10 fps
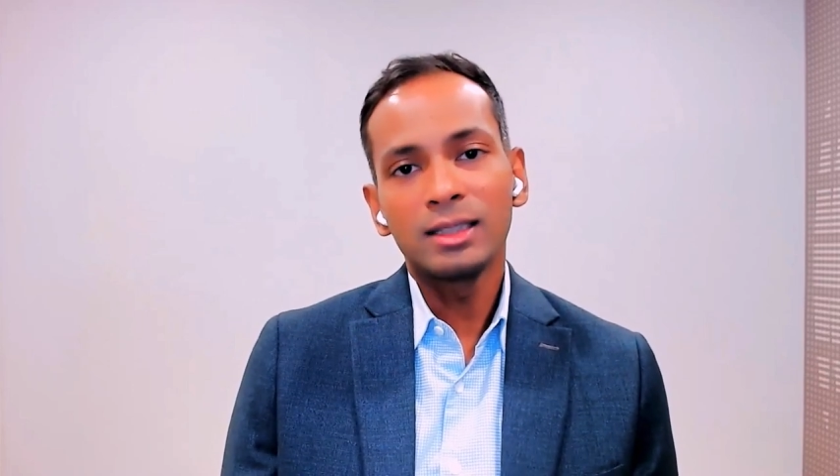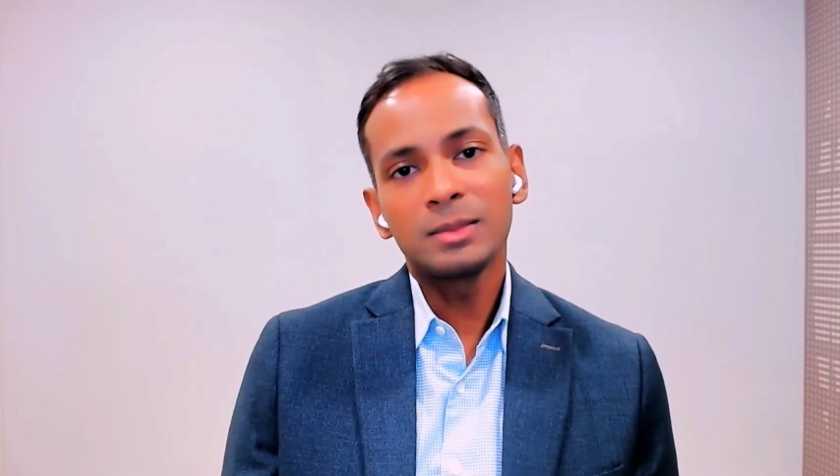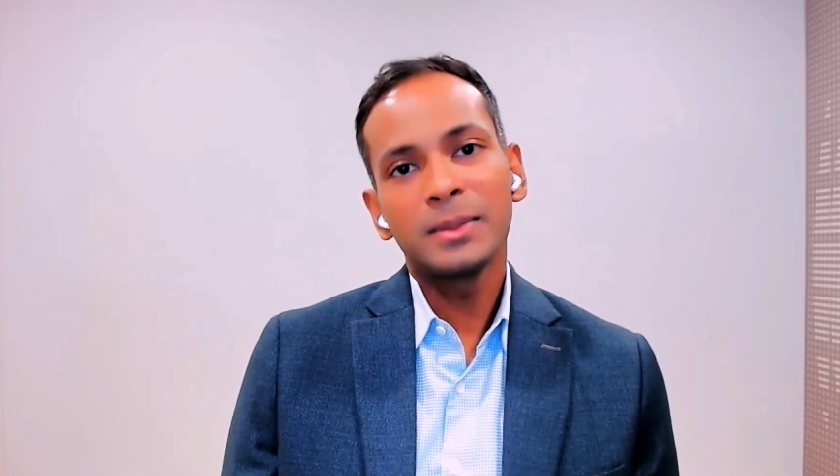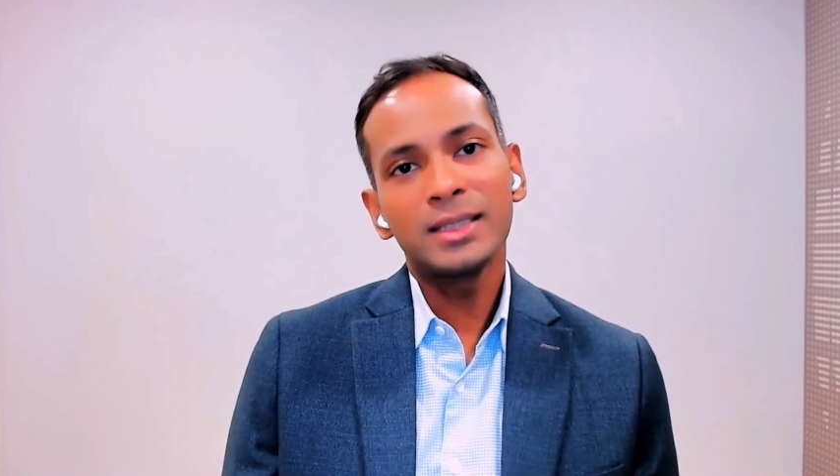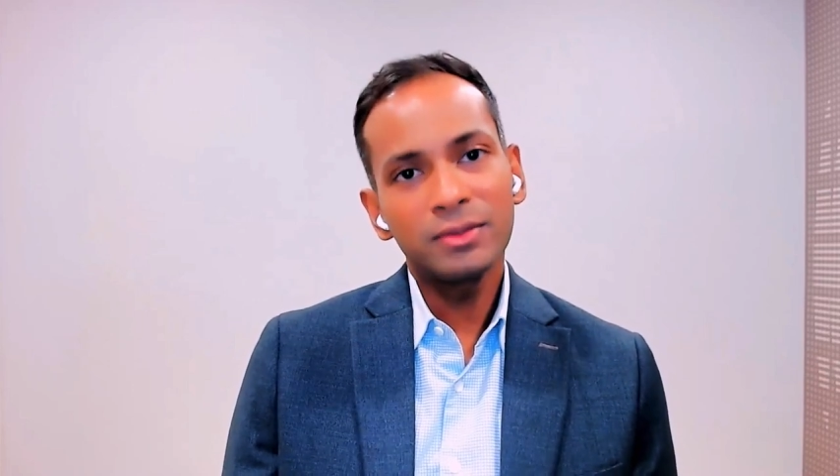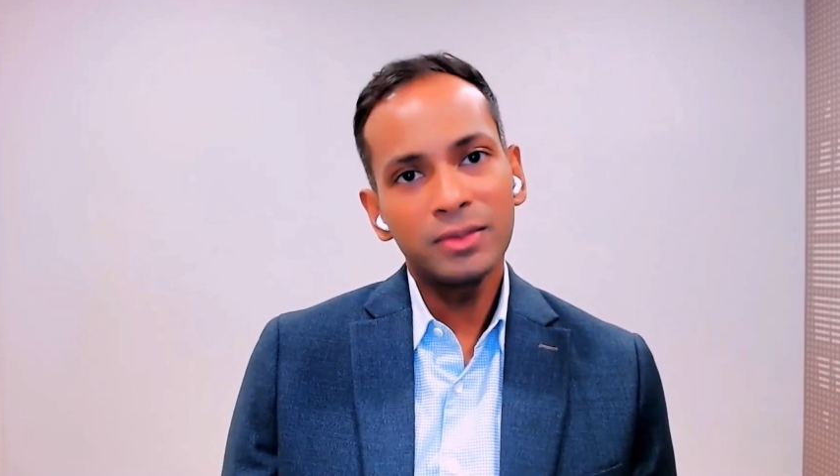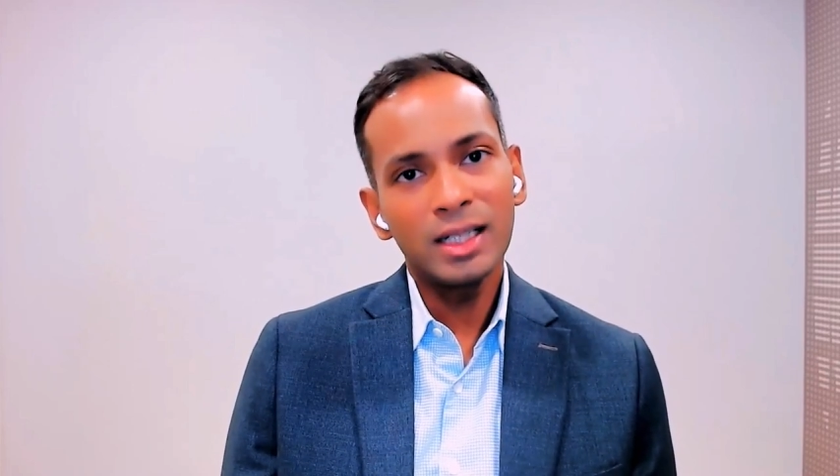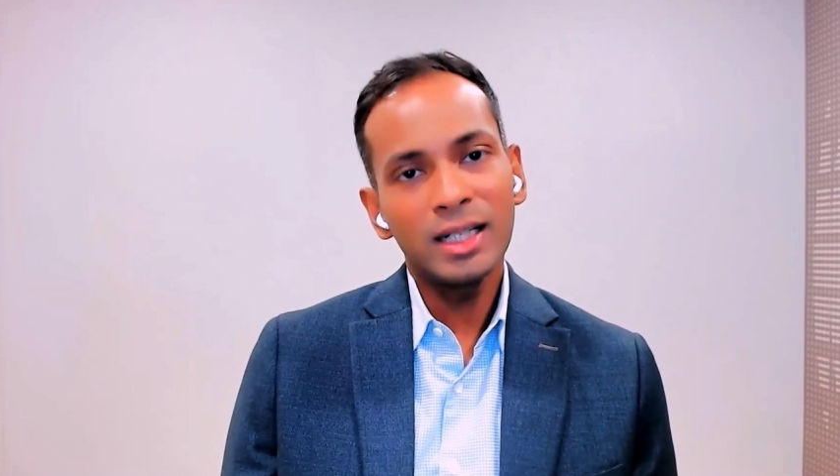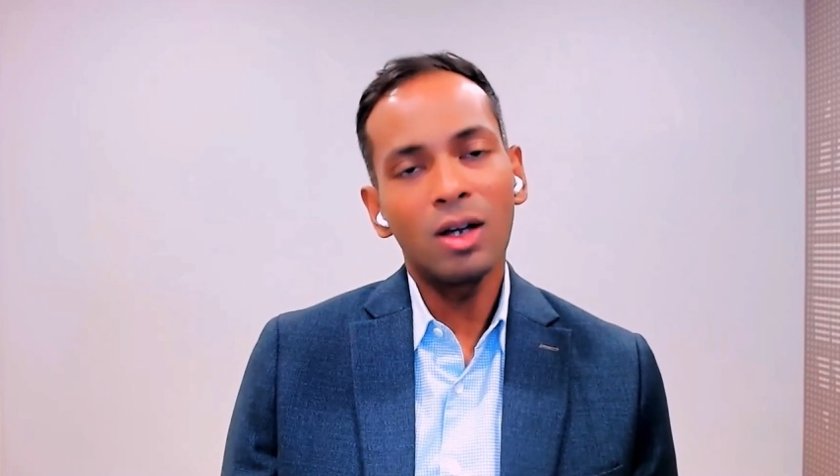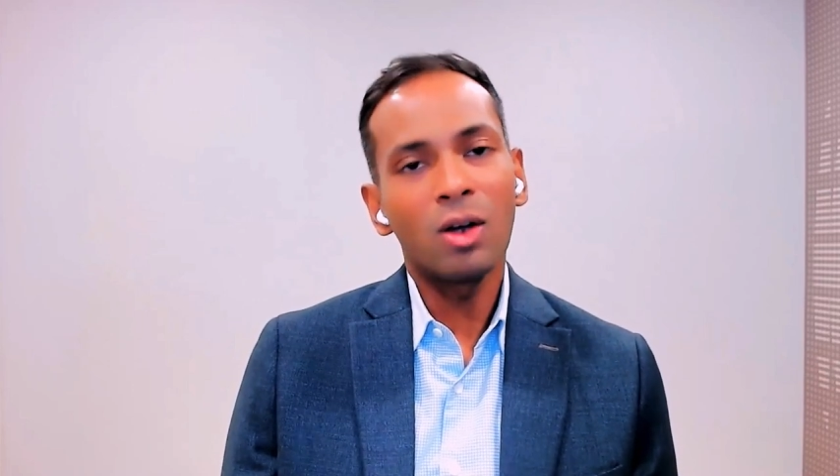
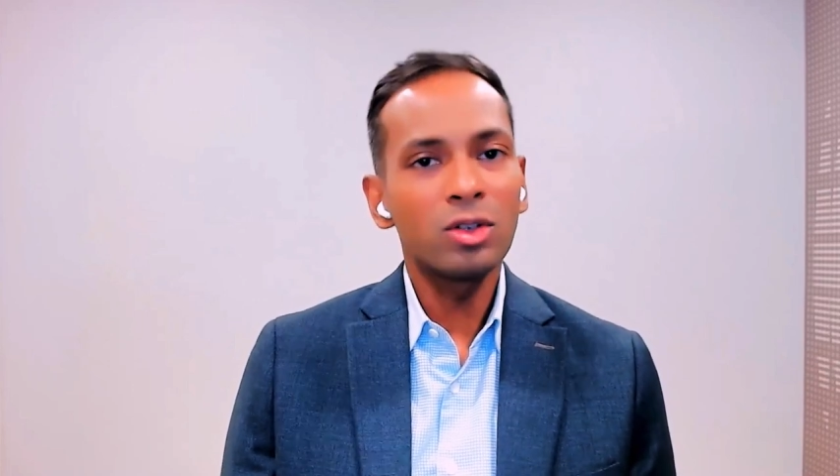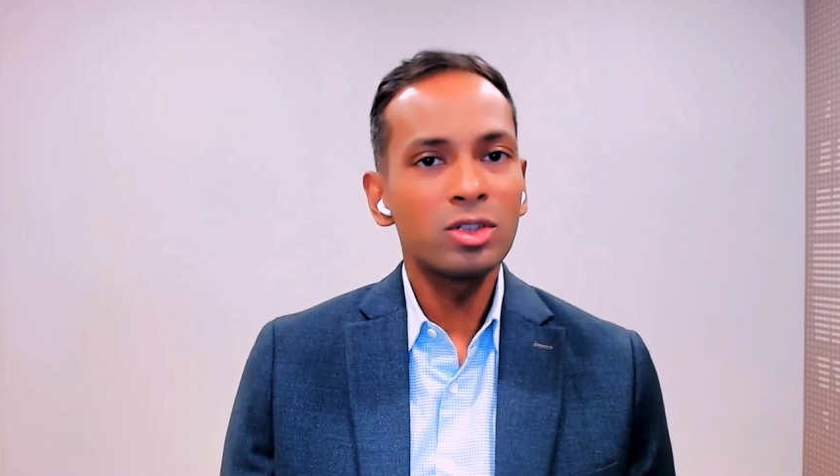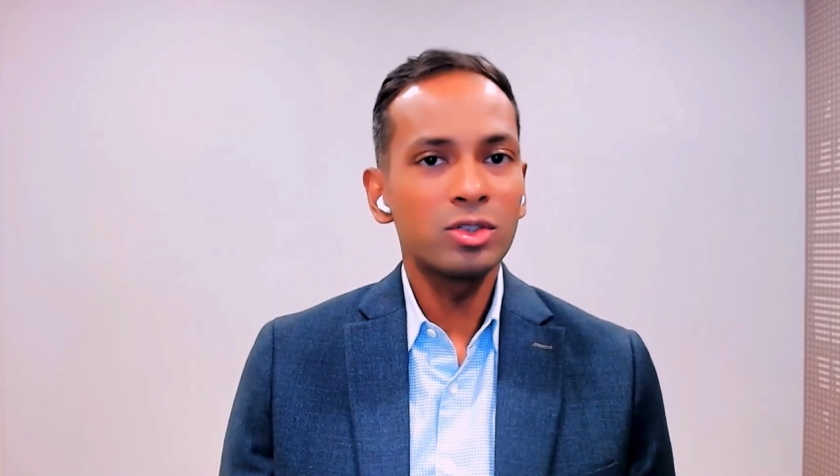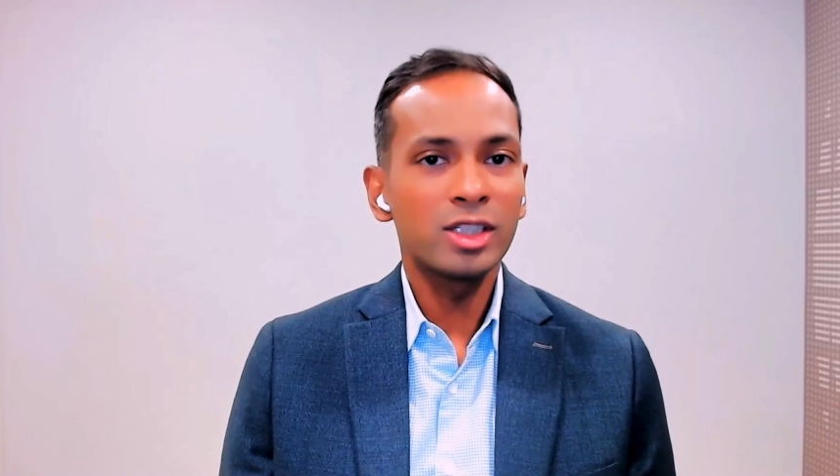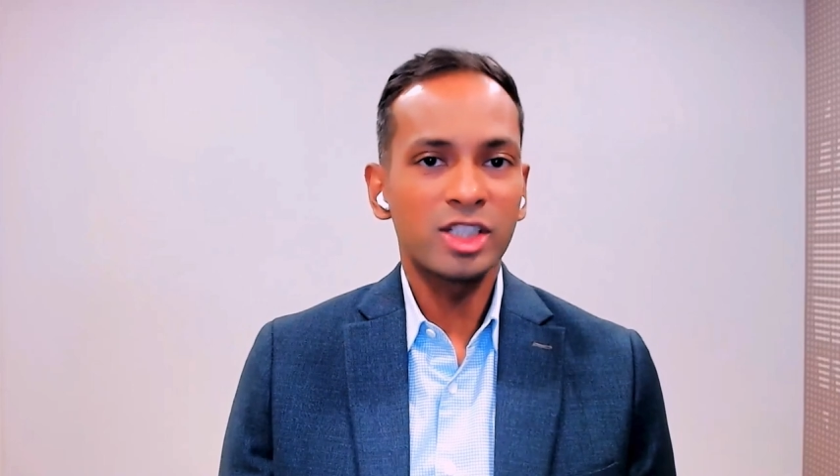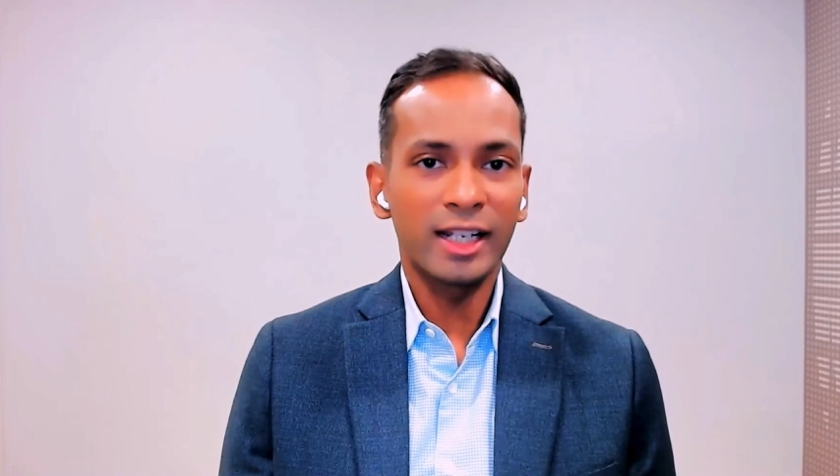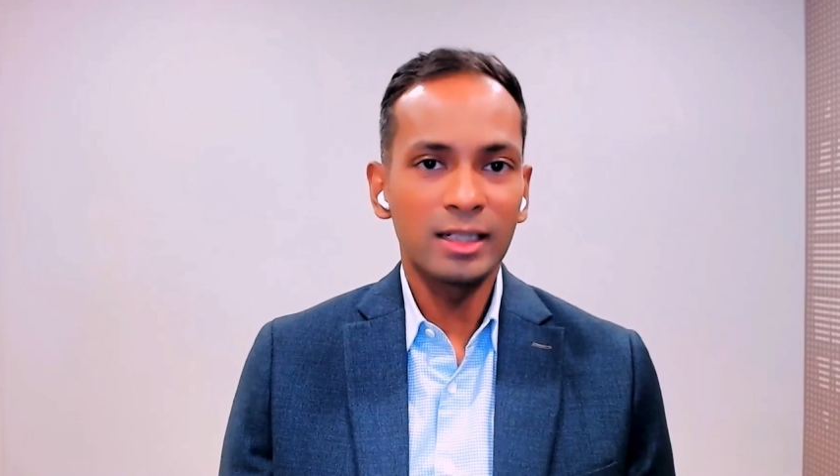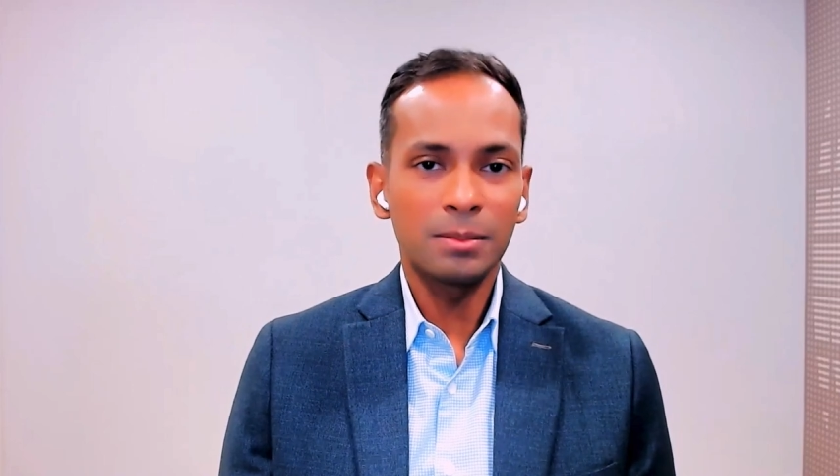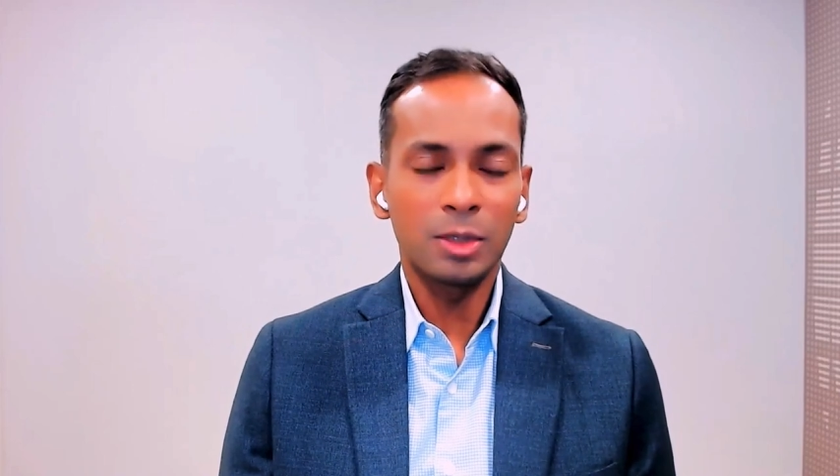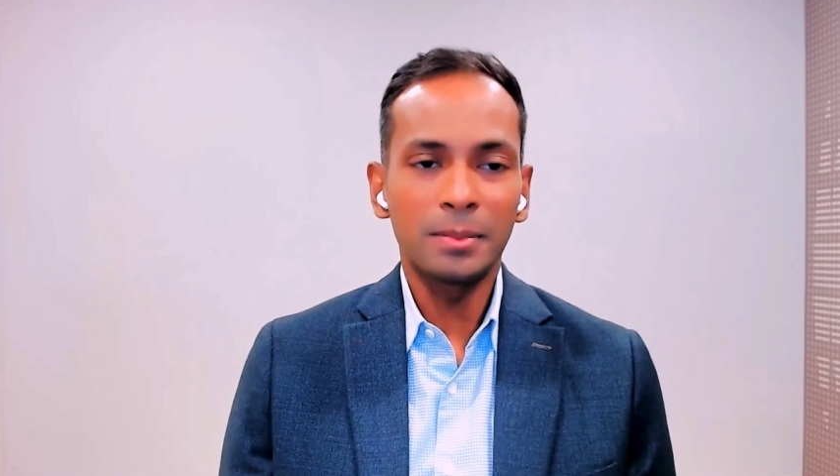Specifically onto the
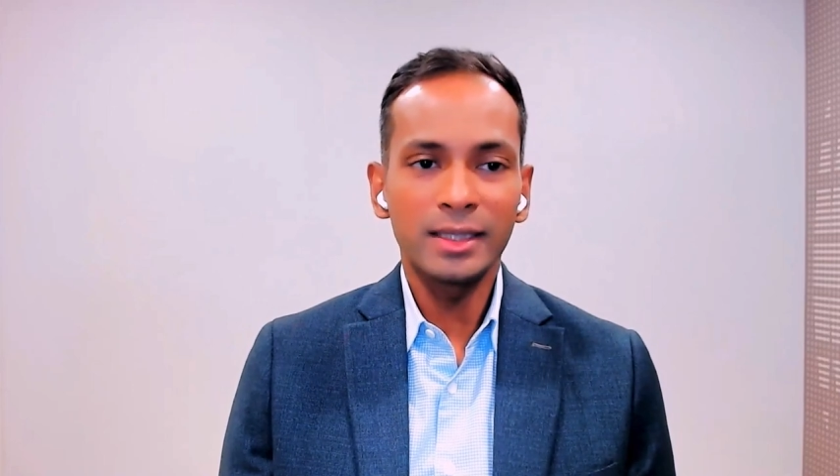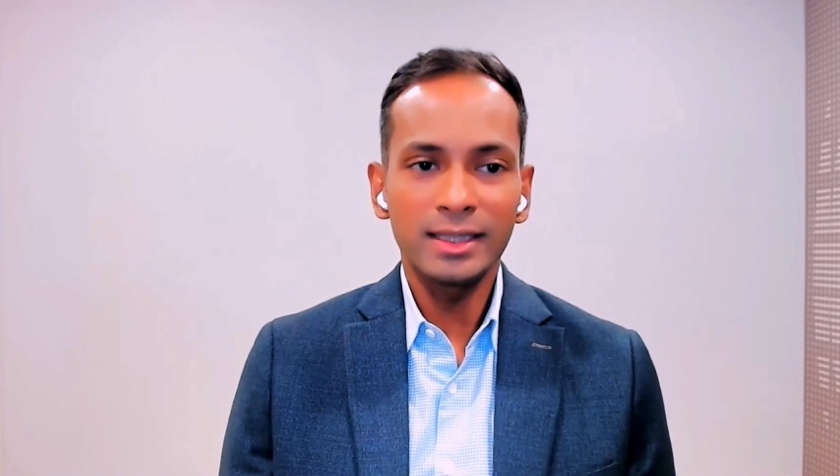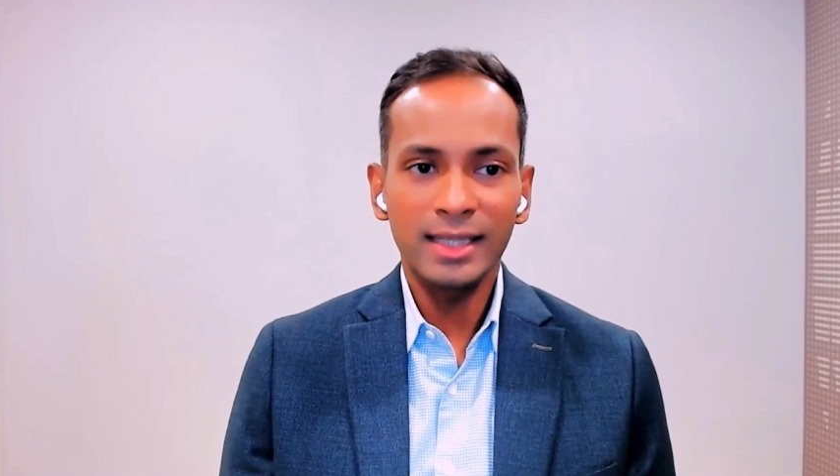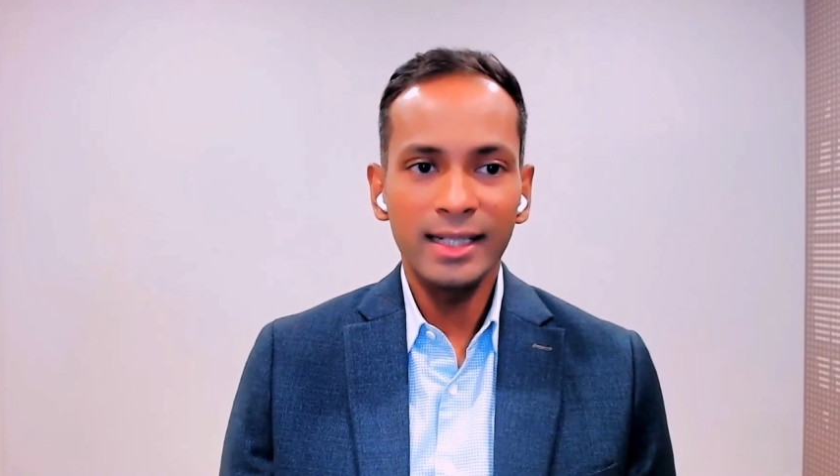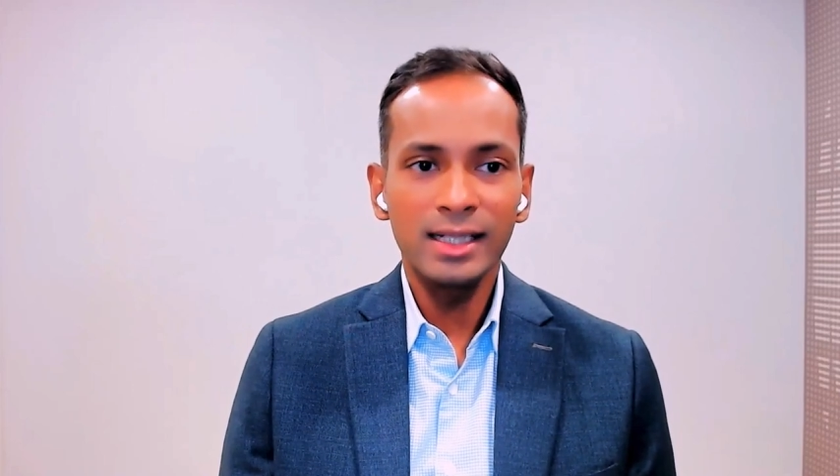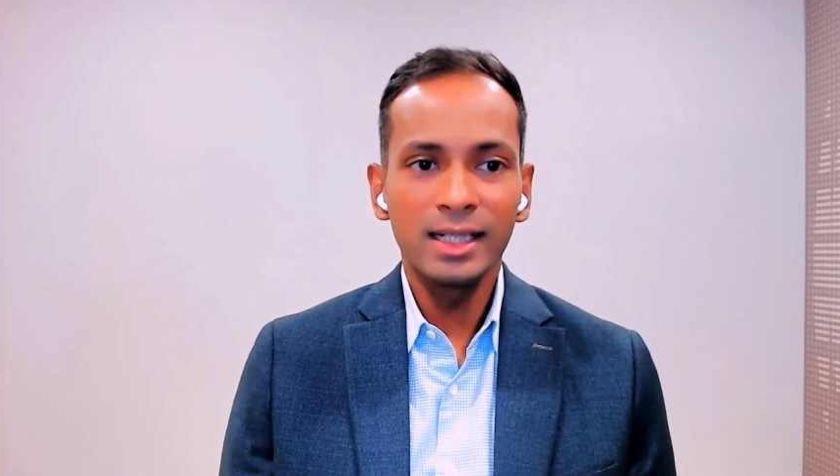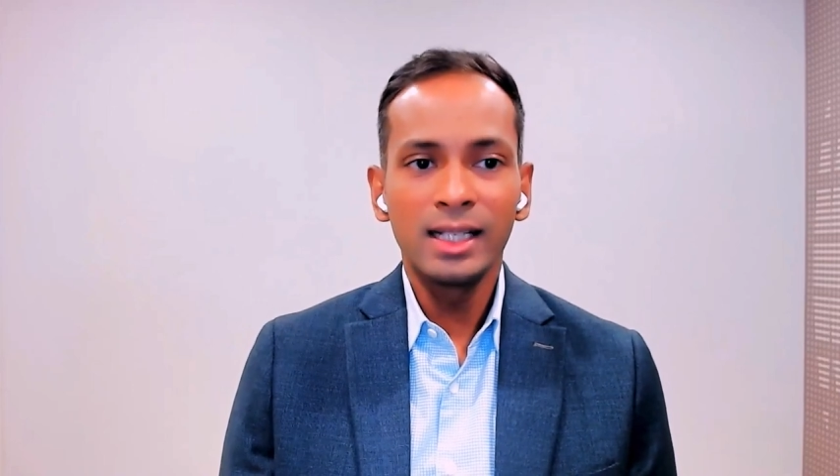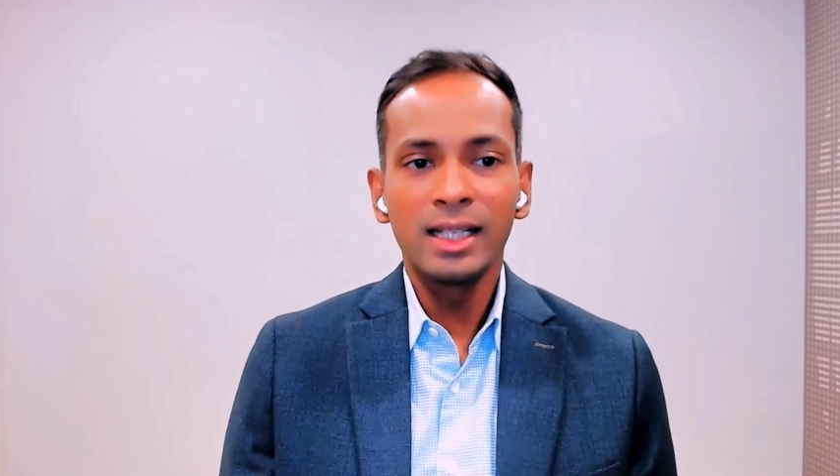China property side,